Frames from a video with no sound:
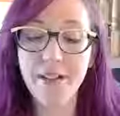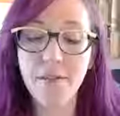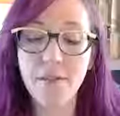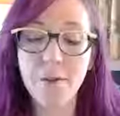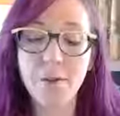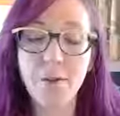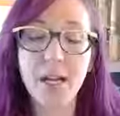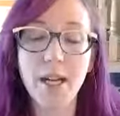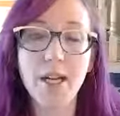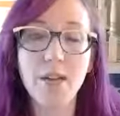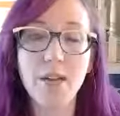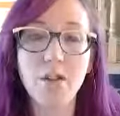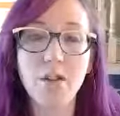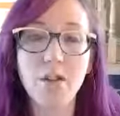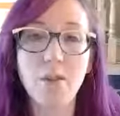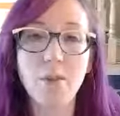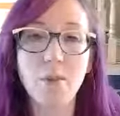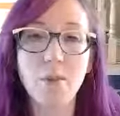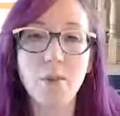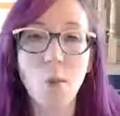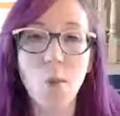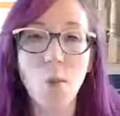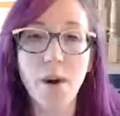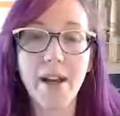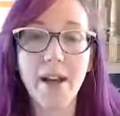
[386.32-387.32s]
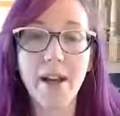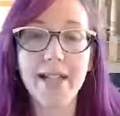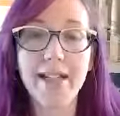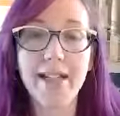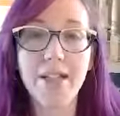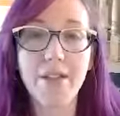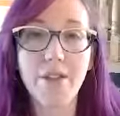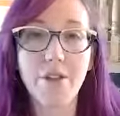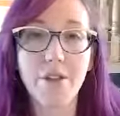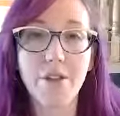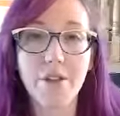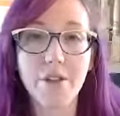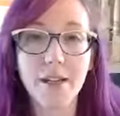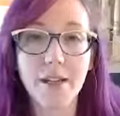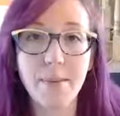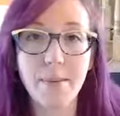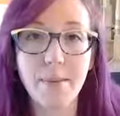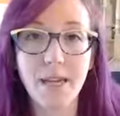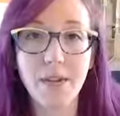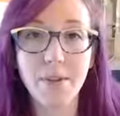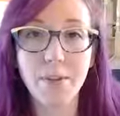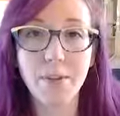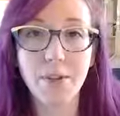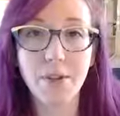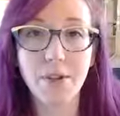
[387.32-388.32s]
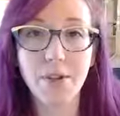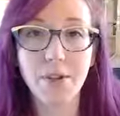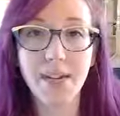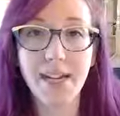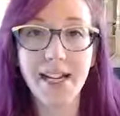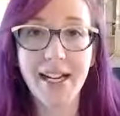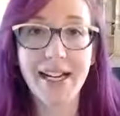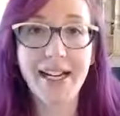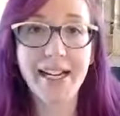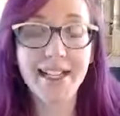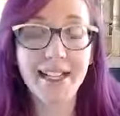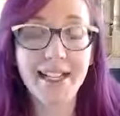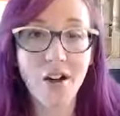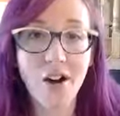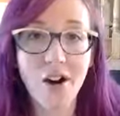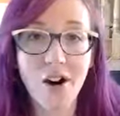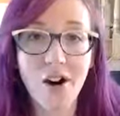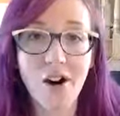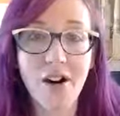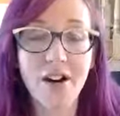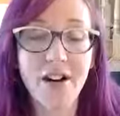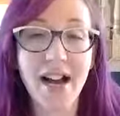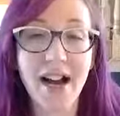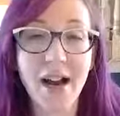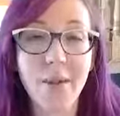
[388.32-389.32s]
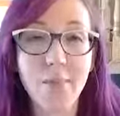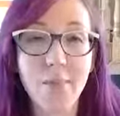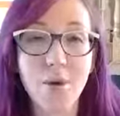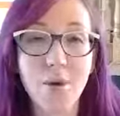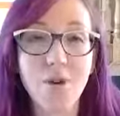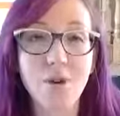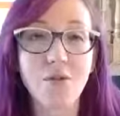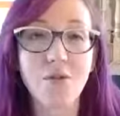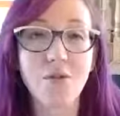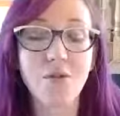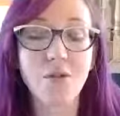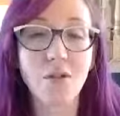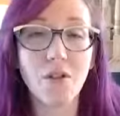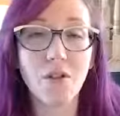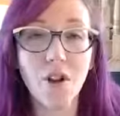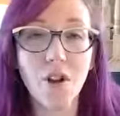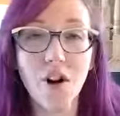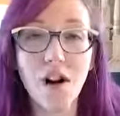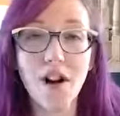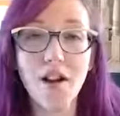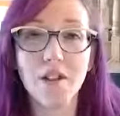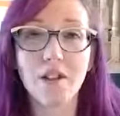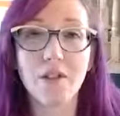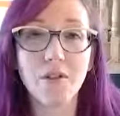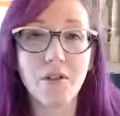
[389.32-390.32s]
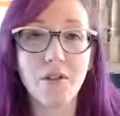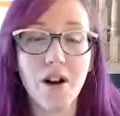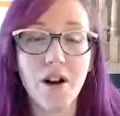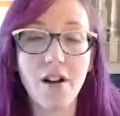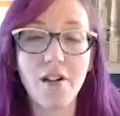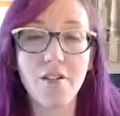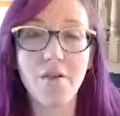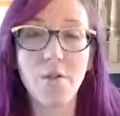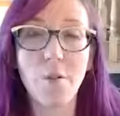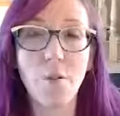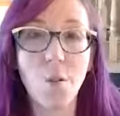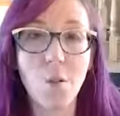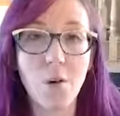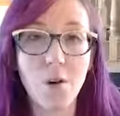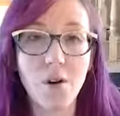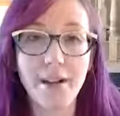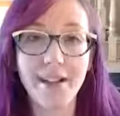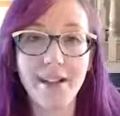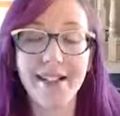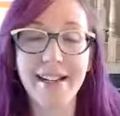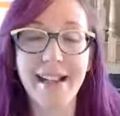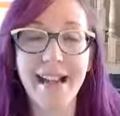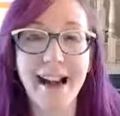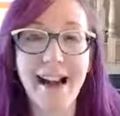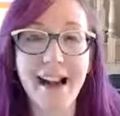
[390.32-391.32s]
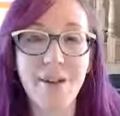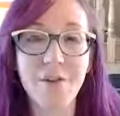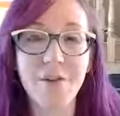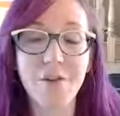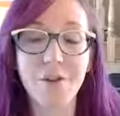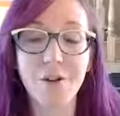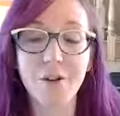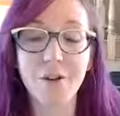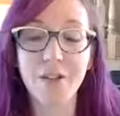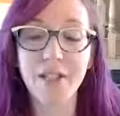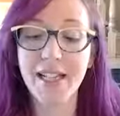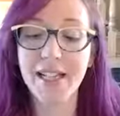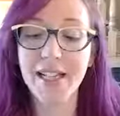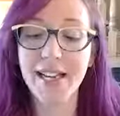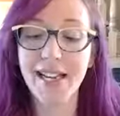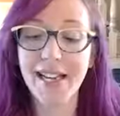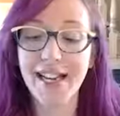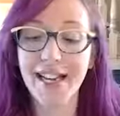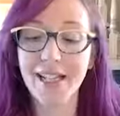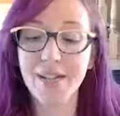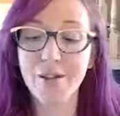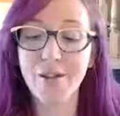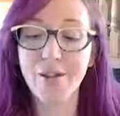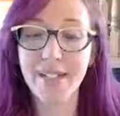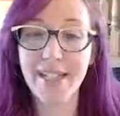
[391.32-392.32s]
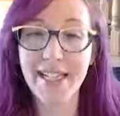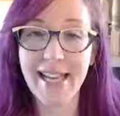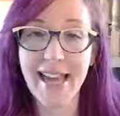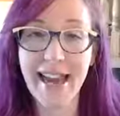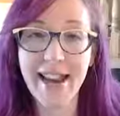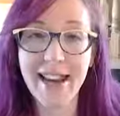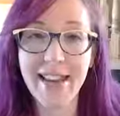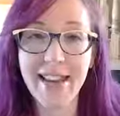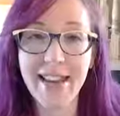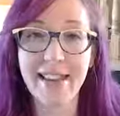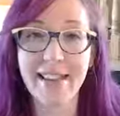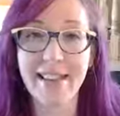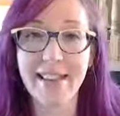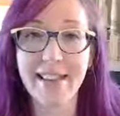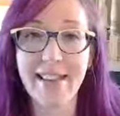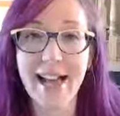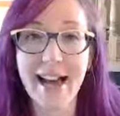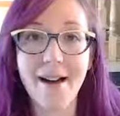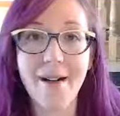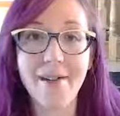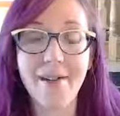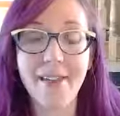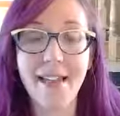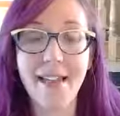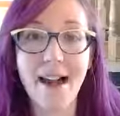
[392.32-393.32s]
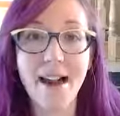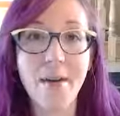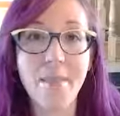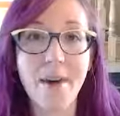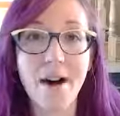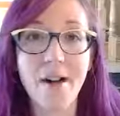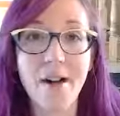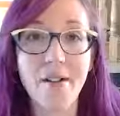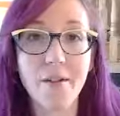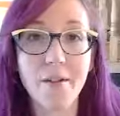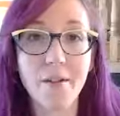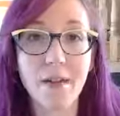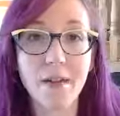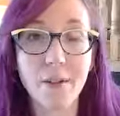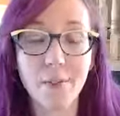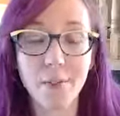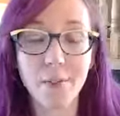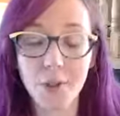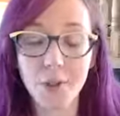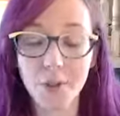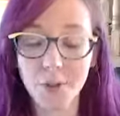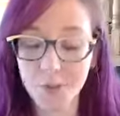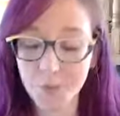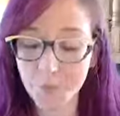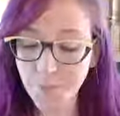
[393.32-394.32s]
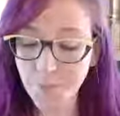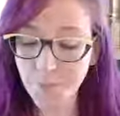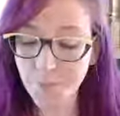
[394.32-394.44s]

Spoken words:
range from 20 to 30 people. It's hard. I put a lot of work and effort into getting that amount of people.